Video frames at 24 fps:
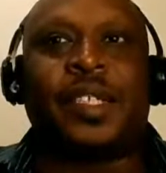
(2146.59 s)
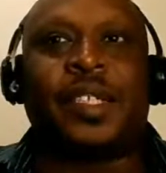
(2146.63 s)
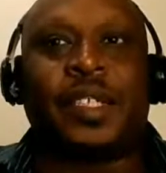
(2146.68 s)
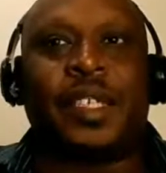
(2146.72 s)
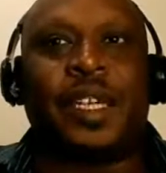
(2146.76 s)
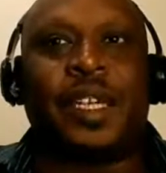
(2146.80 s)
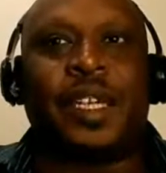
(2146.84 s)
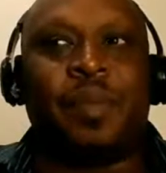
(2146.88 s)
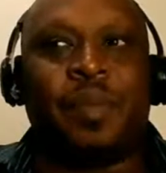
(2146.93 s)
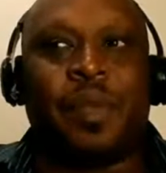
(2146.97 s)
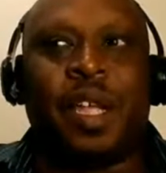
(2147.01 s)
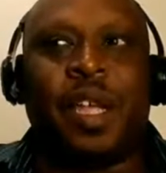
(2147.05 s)

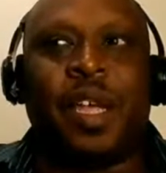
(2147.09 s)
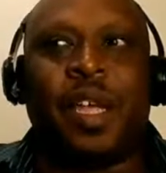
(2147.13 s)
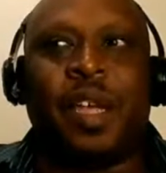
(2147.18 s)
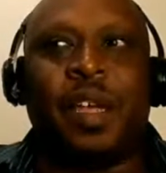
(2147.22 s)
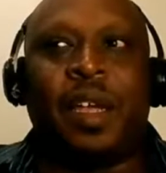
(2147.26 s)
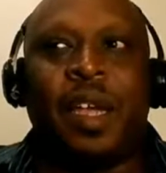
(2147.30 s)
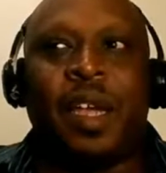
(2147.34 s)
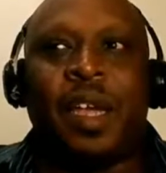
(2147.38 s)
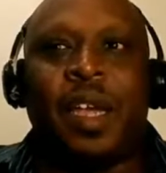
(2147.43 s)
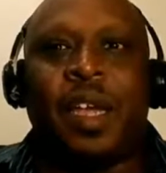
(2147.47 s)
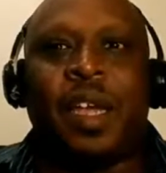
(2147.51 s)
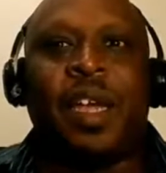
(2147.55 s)
something.
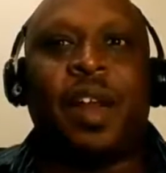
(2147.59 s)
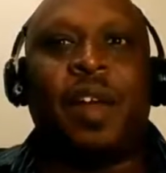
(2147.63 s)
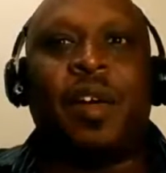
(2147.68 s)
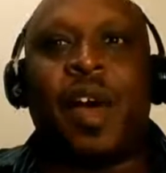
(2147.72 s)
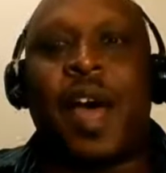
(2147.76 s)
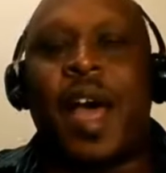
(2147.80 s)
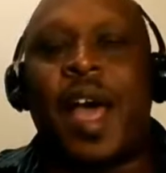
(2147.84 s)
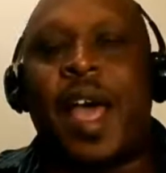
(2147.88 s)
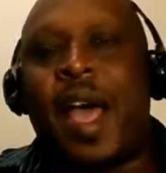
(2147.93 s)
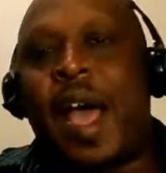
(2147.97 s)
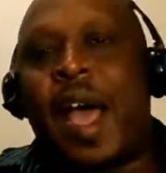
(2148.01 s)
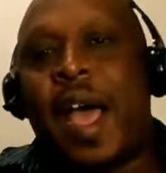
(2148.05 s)

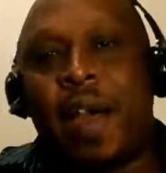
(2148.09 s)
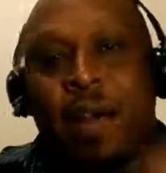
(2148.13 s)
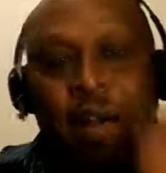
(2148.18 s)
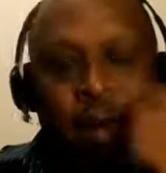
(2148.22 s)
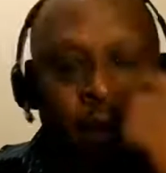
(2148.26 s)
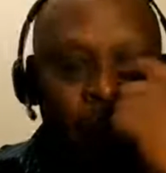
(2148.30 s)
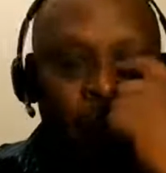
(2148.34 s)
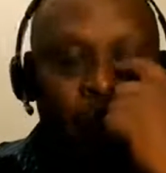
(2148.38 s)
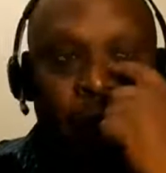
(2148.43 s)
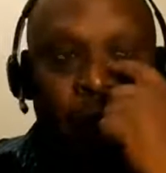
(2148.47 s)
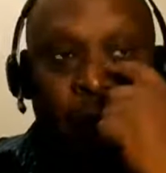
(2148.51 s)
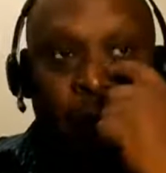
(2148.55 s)
I
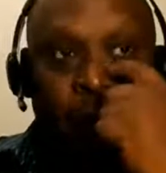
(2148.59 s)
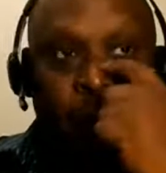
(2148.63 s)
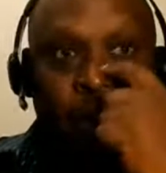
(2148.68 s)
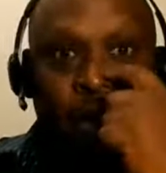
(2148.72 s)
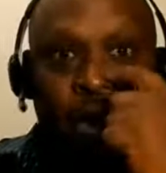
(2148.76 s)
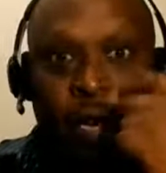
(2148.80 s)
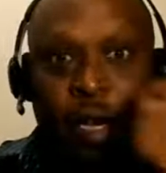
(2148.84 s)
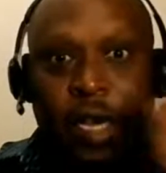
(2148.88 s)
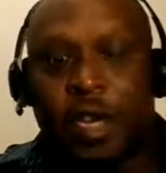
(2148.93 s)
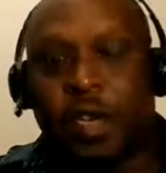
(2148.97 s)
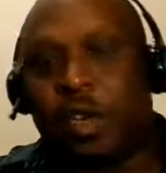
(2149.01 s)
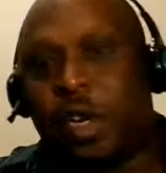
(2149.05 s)
remember
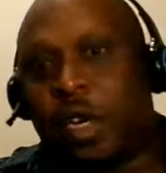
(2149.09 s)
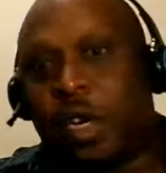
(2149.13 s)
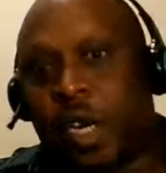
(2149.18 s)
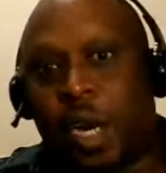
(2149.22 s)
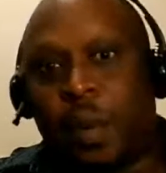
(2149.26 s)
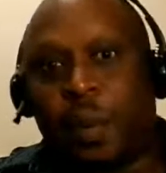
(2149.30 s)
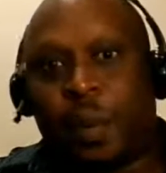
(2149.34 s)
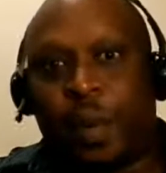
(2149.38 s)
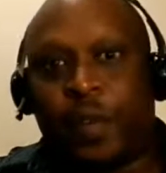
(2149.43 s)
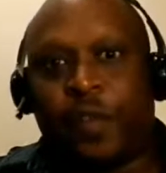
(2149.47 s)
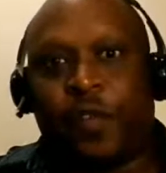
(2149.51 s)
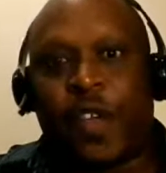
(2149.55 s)
talking to a
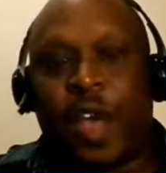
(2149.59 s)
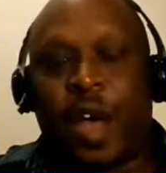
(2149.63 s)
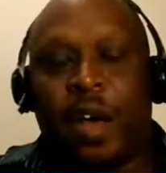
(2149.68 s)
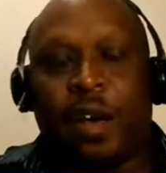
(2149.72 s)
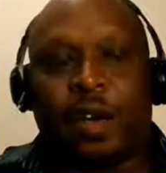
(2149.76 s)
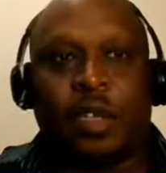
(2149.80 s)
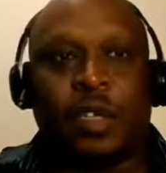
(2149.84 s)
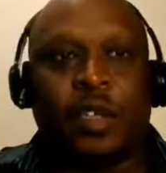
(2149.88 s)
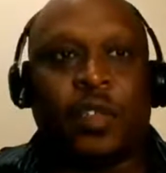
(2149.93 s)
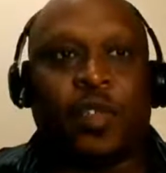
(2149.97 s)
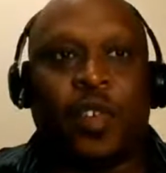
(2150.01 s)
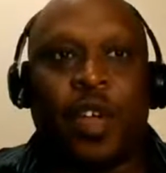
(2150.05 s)
couple of
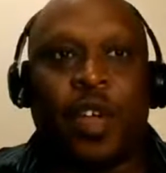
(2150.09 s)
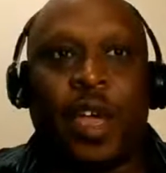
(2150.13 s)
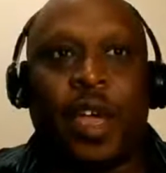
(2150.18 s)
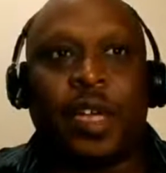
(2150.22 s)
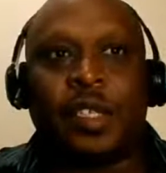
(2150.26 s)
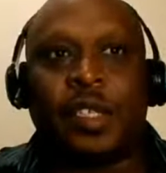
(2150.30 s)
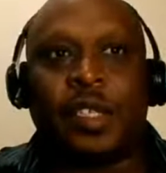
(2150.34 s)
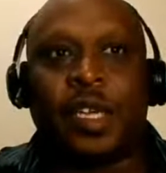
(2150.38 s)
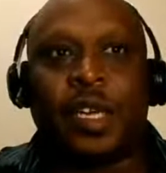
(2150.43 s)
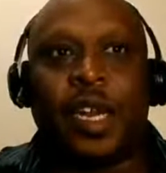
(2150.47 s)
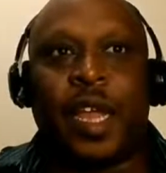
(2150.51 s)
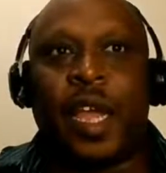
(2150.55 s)
Falcons
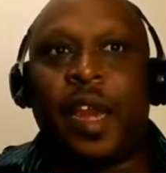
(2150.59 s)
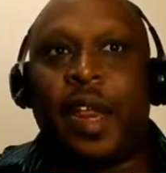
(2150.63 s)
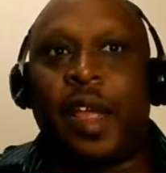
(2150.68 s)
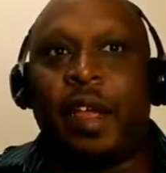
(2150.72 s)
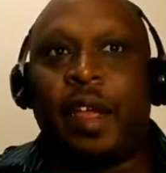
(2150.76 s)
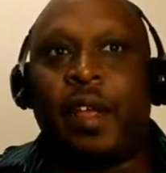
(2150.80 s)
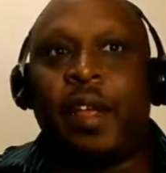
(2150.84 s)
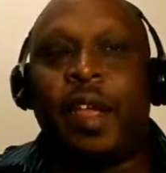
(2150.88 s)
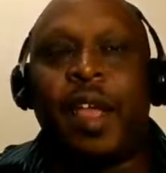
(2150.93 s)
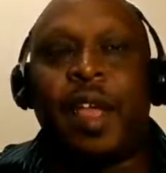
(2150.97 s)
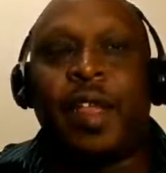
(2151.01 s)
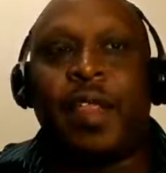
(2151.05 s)
fans, and
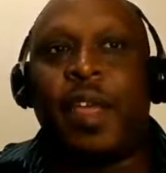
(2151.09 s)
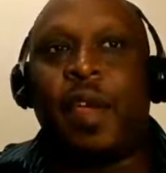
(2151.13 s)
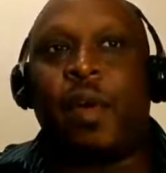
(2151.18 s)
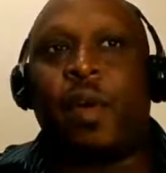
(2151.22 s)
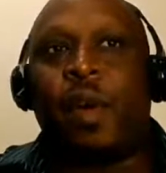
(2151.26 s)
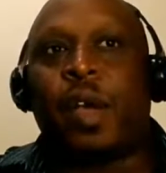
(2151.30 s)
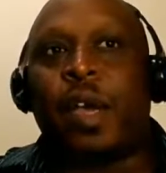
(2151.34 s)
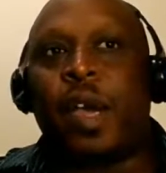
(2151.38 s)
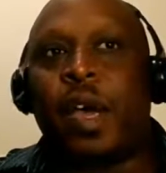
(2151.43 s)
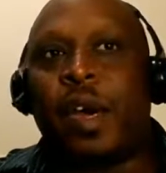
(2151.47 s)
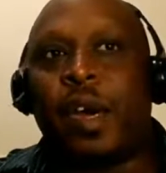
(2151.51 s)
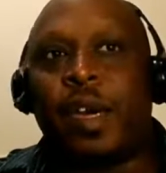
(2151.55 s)
they were
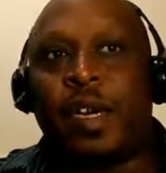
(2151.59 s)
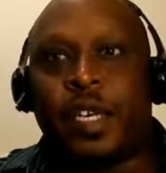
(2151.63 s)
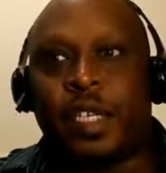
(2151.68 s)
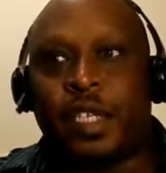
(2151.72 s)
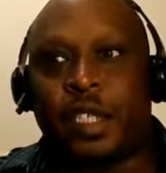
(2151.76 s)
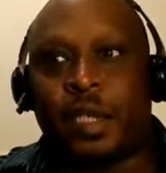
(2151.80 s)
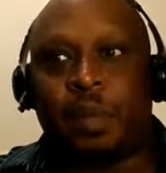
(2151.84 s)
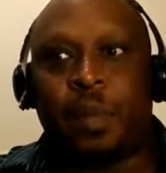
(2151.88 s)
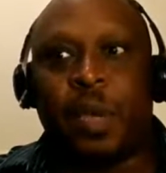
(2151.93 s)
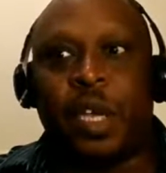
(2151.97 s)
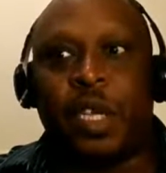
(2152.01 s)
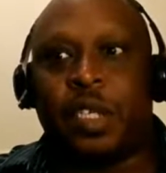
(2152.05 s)
kind of
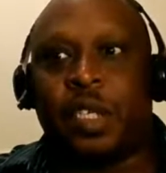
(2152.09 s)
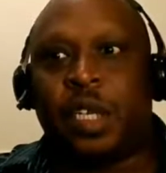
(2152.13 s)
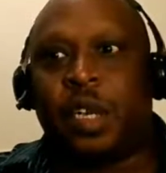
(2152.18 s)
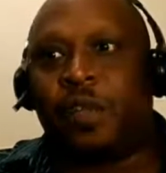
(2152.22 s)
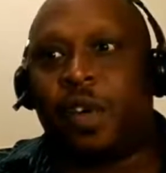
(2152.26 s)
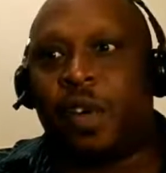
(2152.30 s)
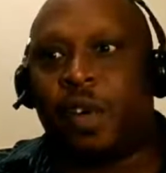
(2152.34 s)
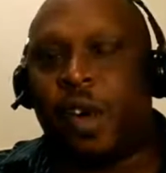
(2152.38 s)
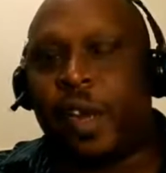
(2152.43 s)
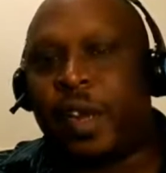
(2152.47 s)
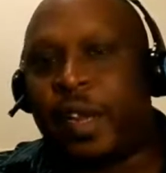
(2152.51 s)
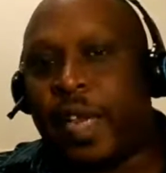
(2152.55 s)
dismissive
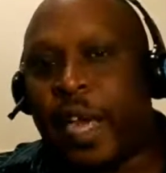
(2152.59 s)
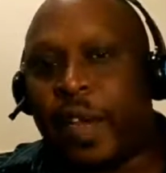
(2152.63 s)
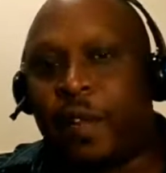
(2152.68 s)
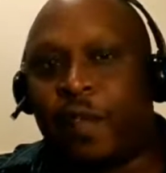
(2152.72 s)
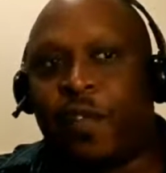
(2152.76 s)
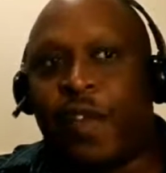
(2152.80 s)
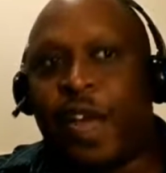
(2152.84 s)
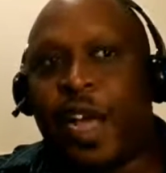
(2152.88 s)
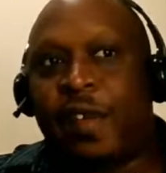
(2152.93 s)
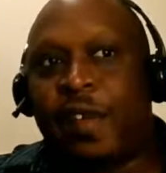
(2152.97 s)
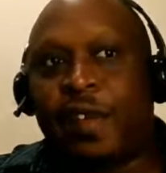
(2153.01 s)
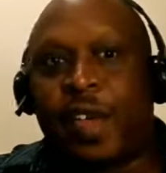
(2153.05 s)
during that
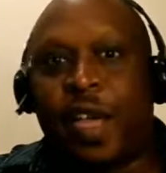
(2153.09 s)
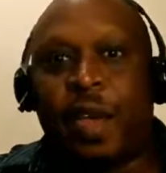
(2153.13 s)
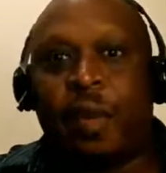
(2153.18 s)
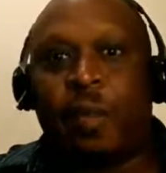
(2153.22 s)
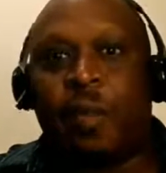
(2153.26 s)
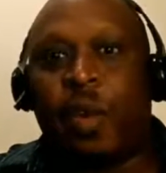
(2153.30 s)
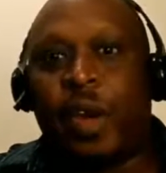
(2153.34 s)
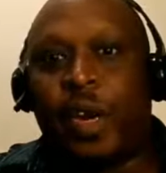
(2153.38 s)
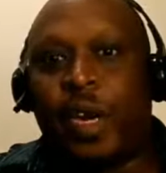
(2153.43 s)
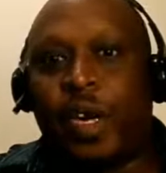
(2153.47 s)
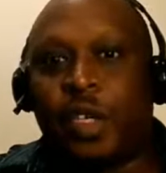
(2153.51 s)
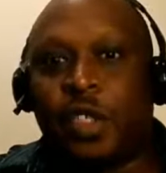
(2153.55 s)
5-game
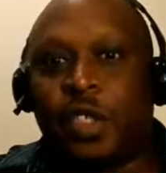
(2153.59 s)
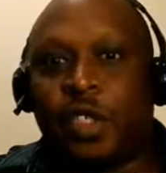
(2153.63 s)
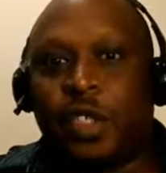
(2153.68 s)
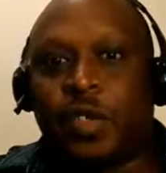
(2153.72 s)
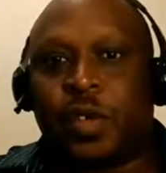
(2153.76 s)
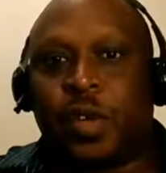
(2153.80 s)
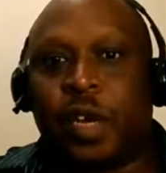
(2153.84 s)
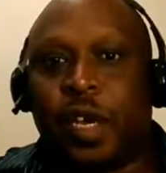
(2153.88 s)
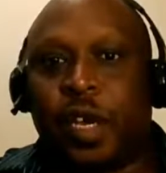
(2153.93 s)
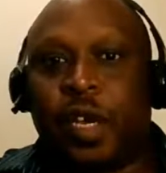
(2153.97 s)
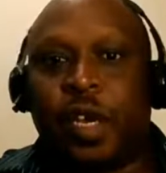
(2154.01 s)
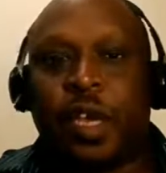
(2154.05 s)
winning
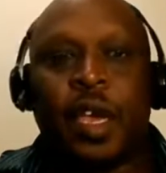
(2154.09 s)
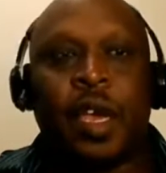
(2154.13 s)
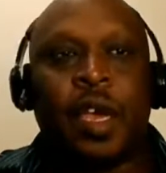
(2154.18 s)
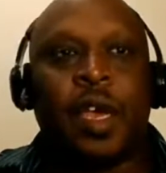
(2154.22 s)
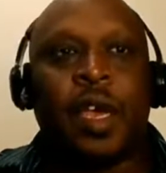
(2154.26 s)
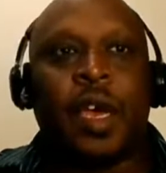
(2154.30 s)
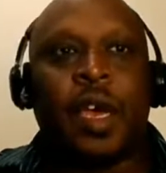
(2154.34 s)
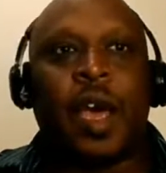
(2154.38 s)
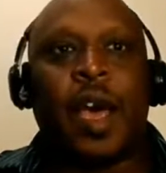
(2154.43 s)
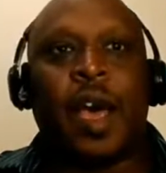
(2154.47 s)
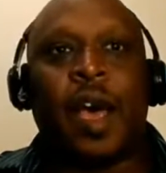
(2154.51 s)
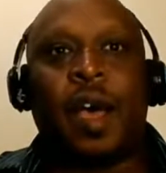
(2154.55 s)
streak
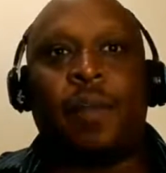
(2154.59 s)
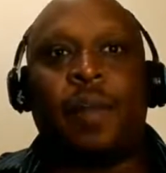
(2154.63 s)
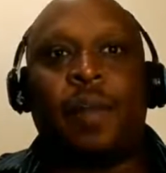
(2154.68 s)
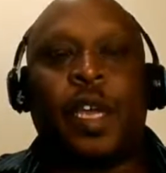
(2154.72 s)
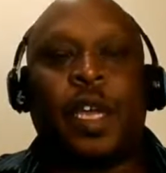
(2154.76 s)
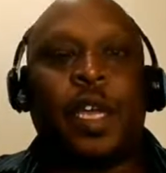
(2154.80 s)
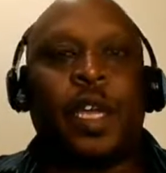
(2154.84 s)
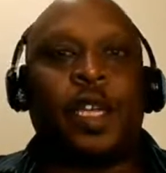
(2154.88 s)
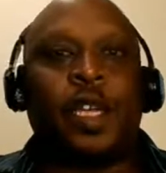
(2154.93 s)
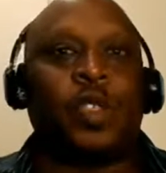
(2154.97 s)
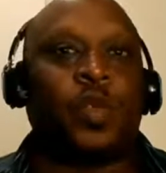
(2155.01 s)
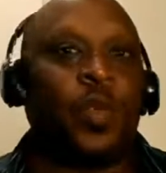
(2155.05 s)

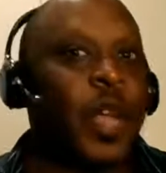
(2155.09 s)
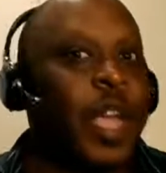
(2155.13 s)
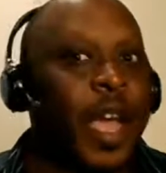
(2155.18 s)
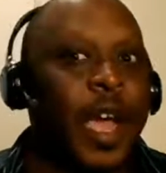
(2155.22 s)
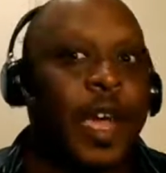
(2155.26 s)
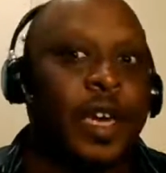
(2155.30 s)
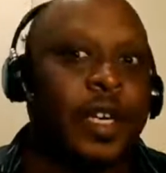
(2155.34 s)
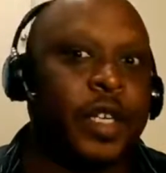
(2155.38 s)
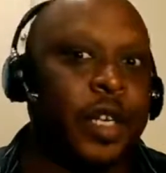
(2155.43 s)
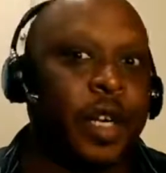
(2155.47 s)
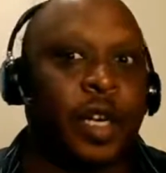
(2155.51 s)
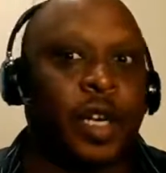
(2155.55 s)
because we
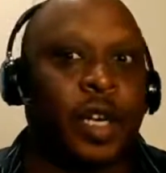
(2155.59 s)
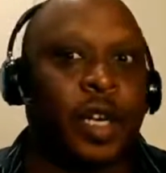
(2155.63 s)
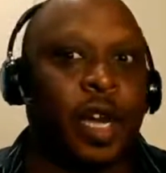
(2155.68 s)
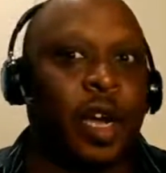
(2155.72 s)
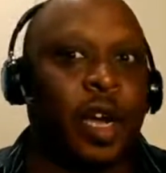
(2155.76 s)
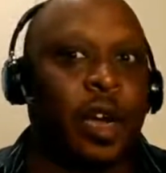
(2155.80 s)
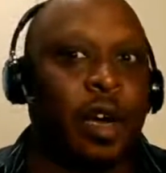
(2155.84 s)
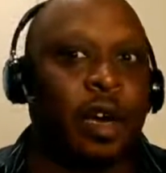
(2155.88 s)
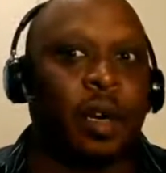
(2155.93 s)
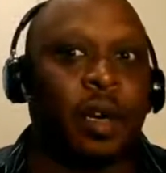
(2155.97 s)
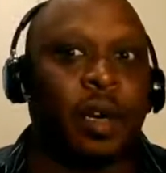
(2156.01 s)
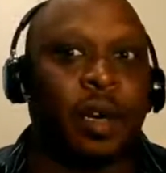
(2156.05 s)
had Dirk
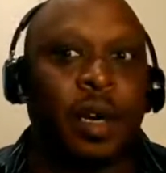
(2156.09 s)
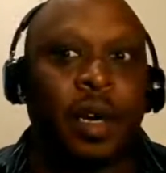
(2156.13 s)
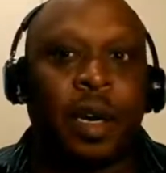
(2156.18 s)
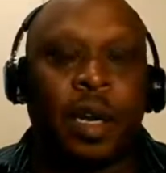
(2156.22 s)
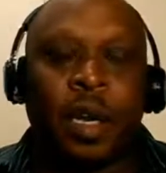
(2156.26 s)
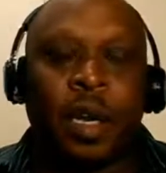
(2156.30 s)
Cutter,